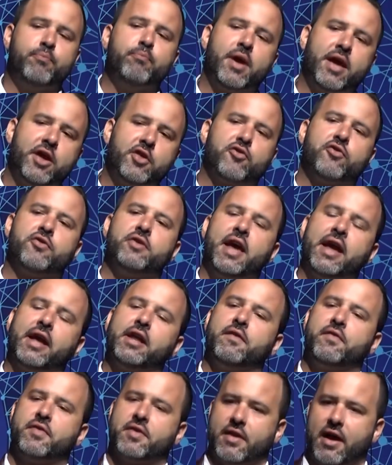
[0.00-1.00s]
major
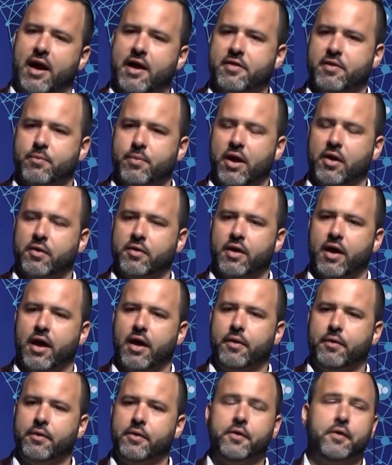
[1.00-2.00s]
negative sides about
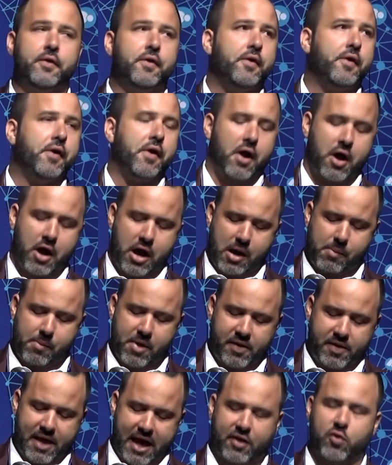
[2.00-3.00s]
that.
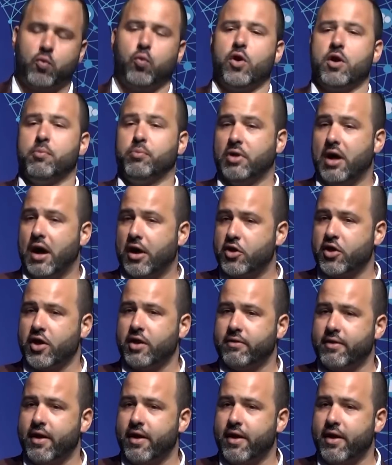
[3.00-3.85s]
And that's where blockchain